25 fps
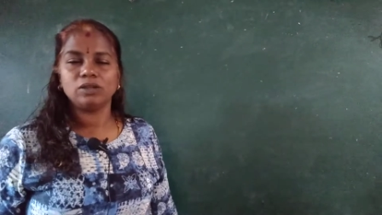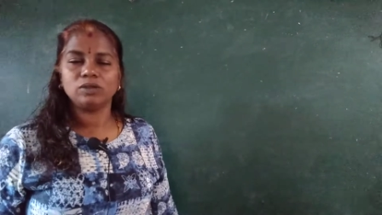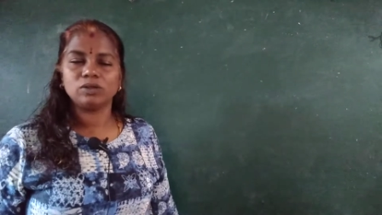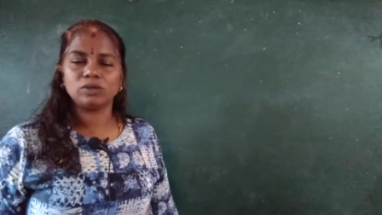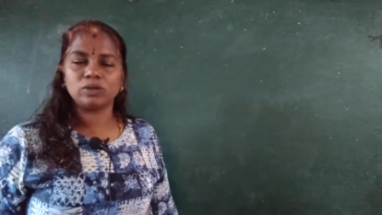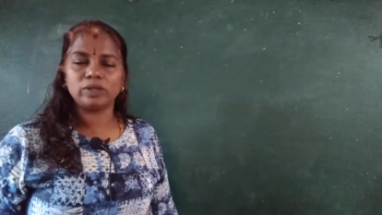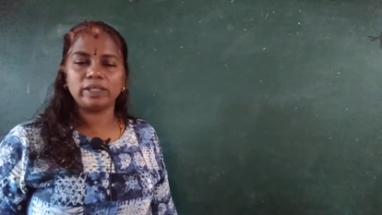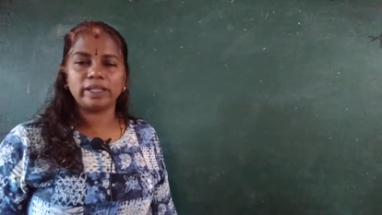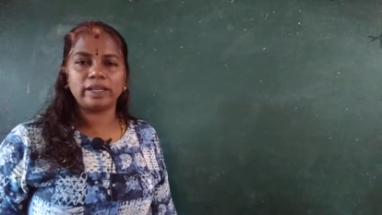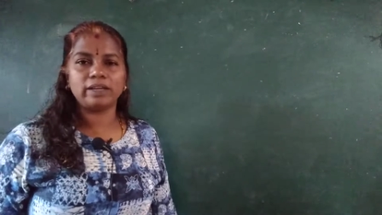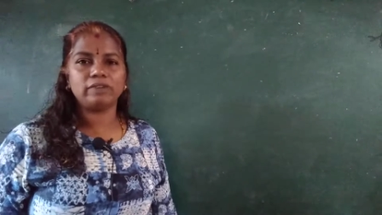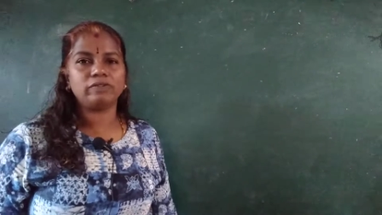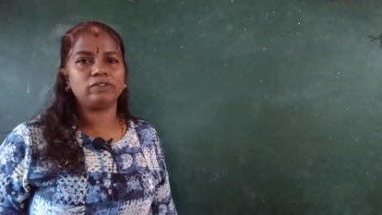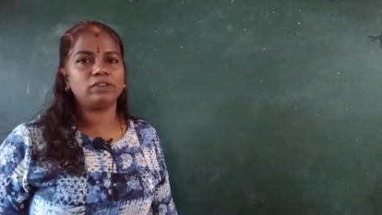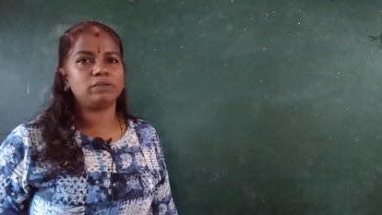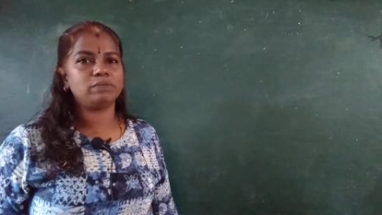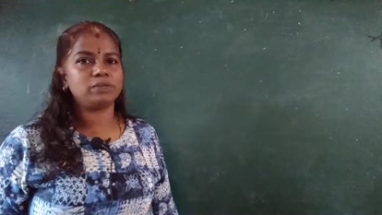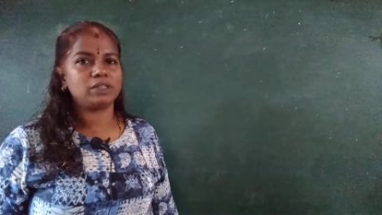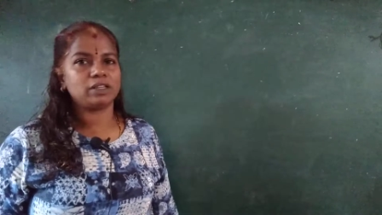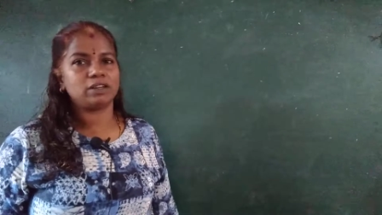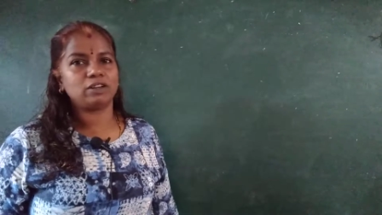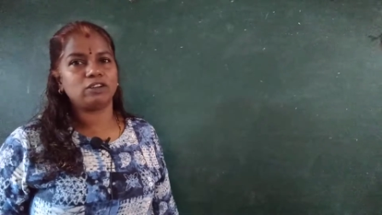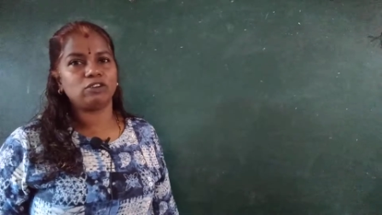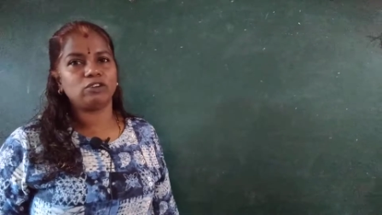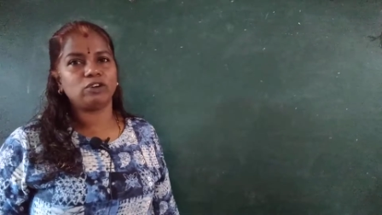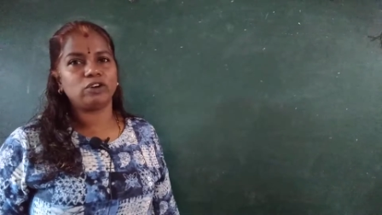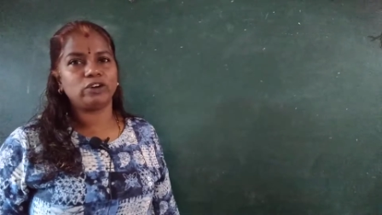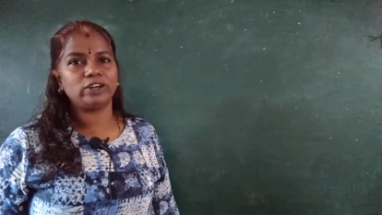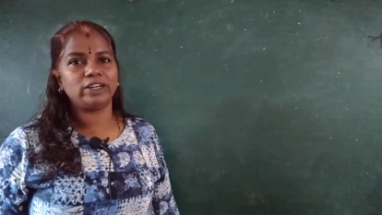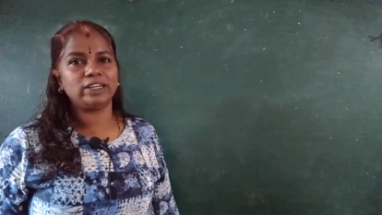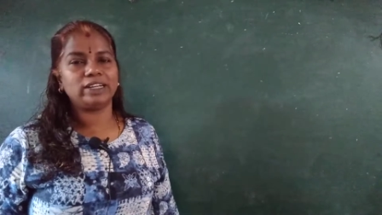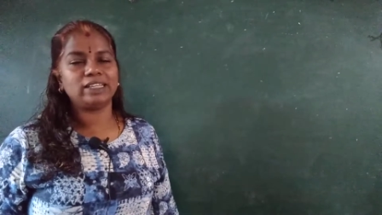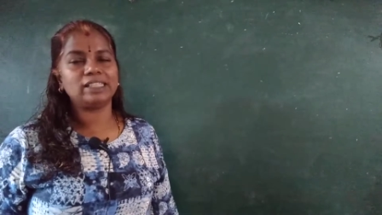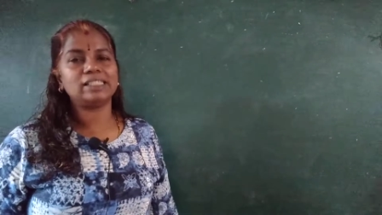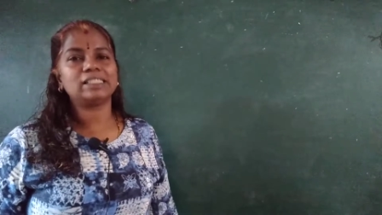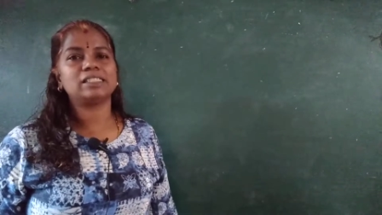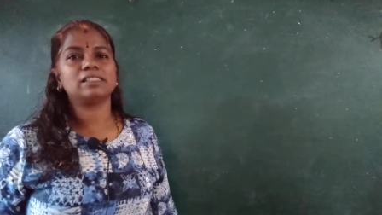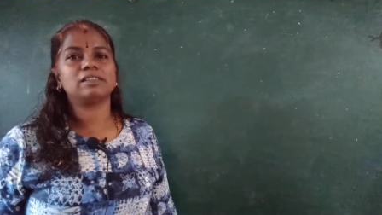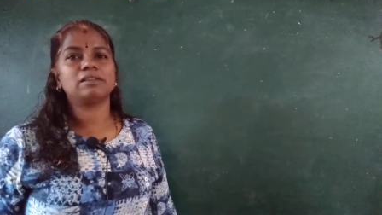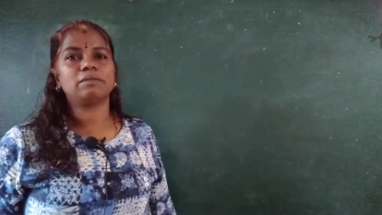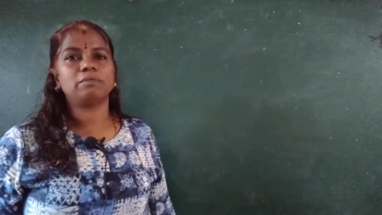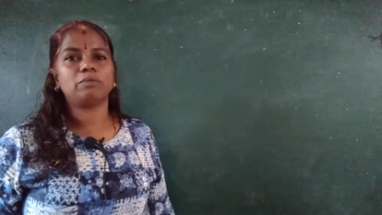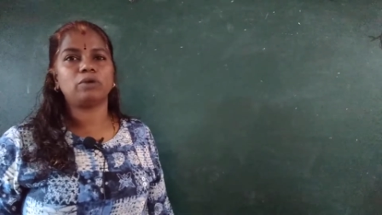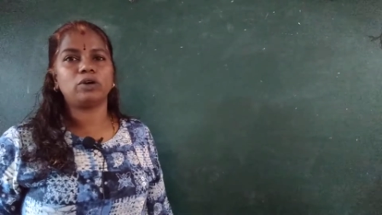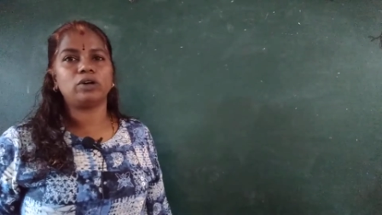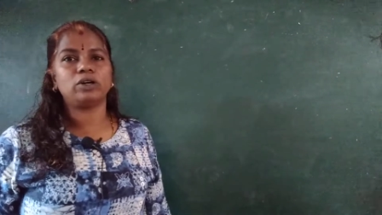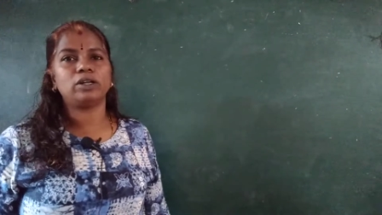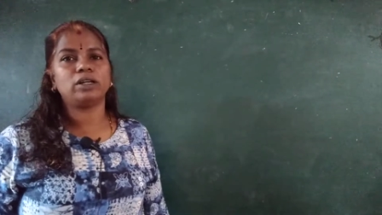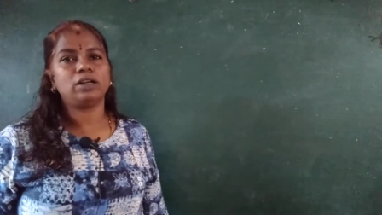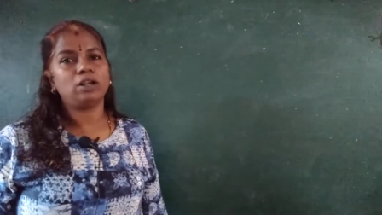So that verbs are called as
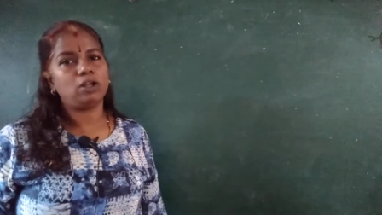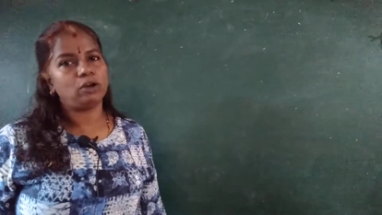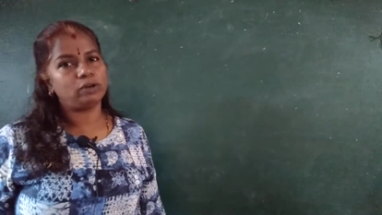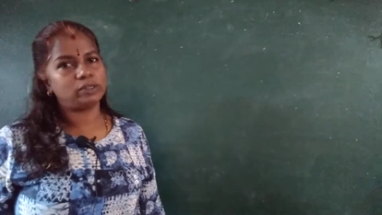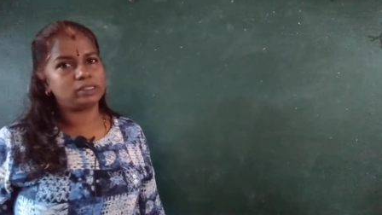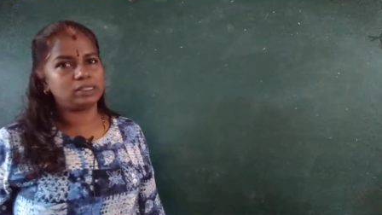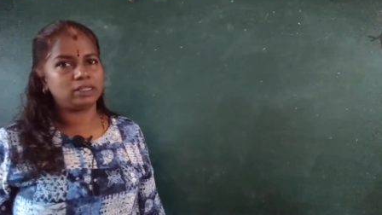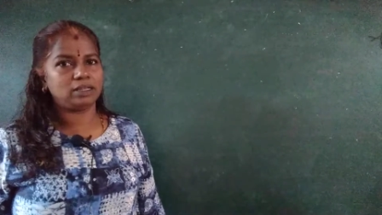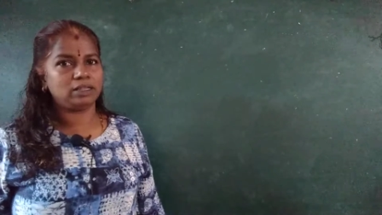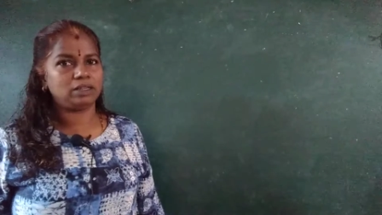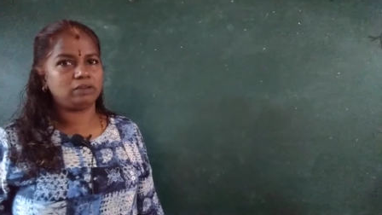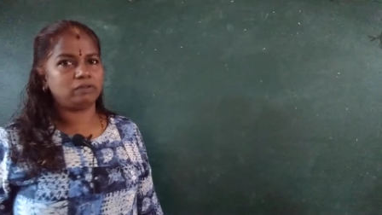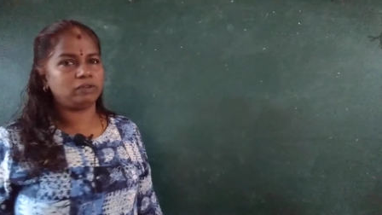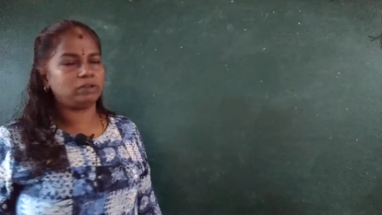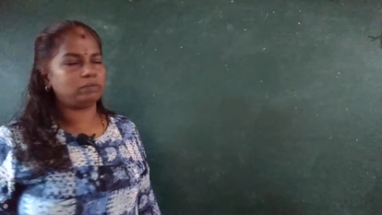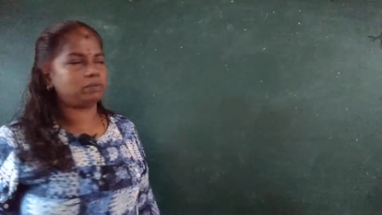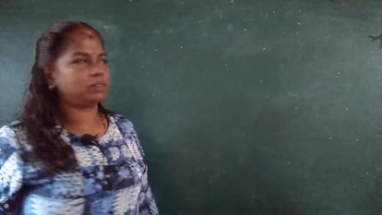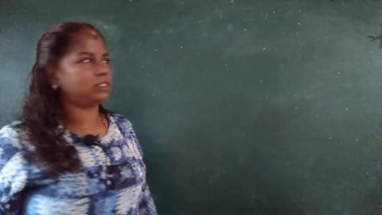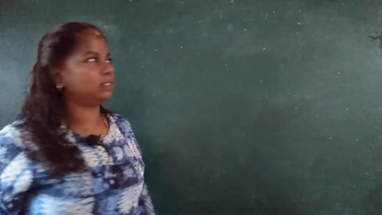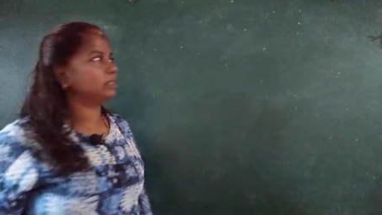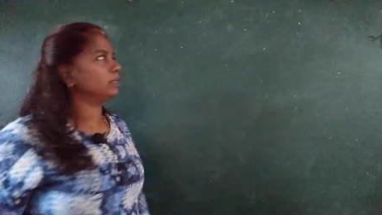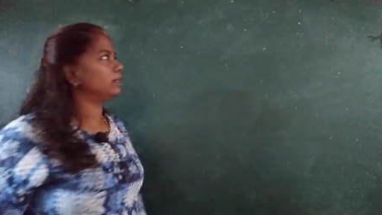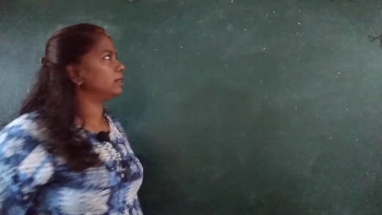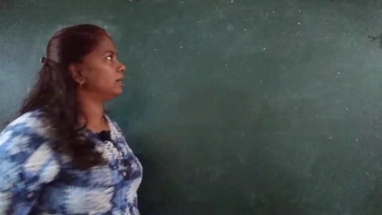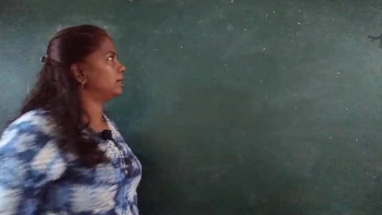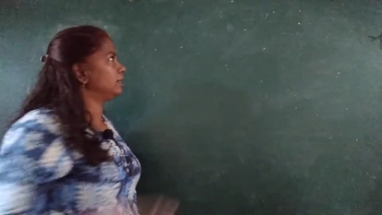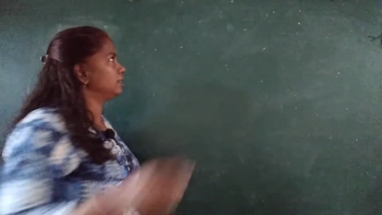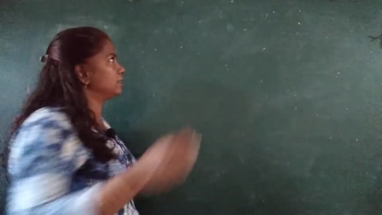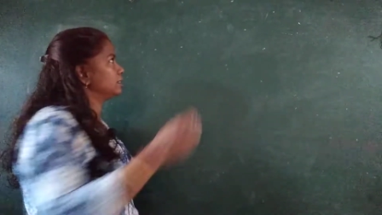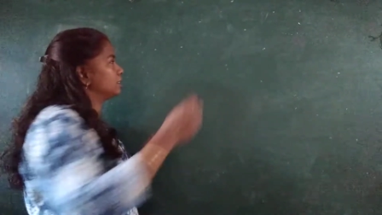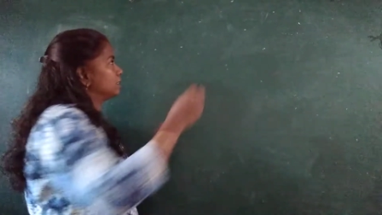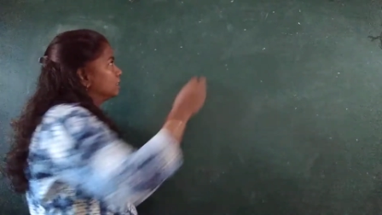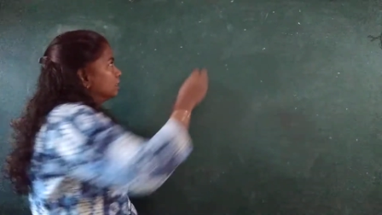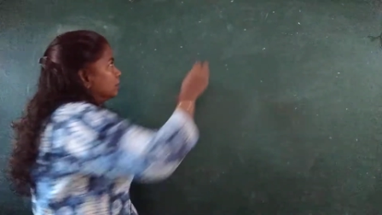modal auxiliary verbs. Let us